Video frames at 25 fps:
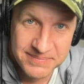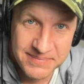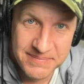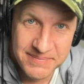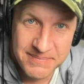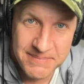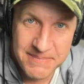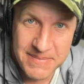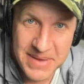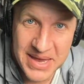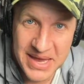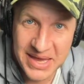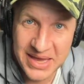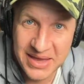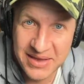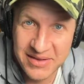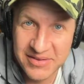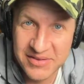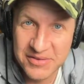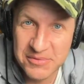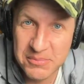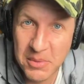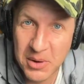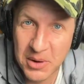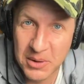making
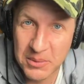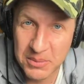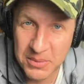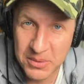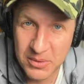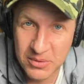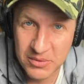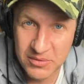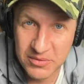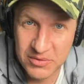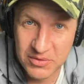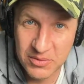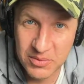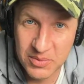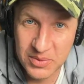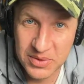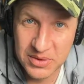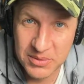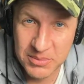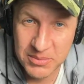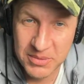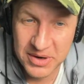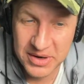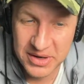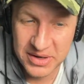smart moves with
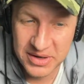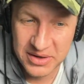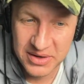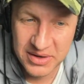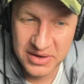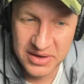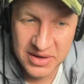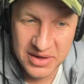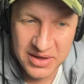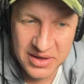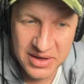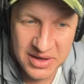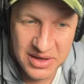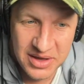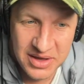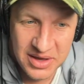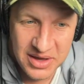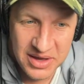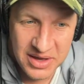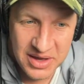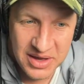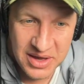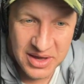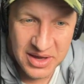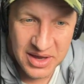your money.
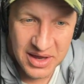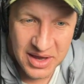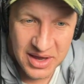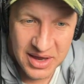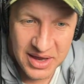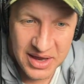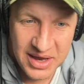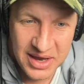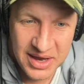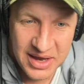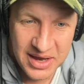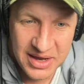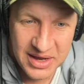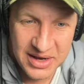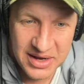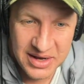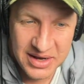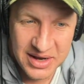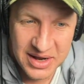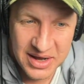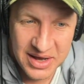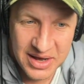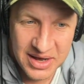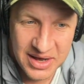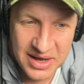And
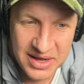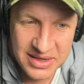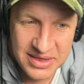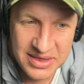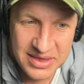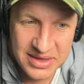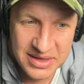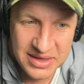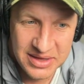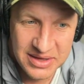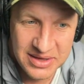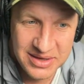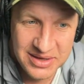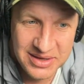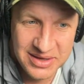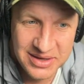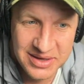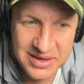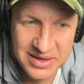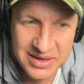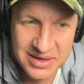I think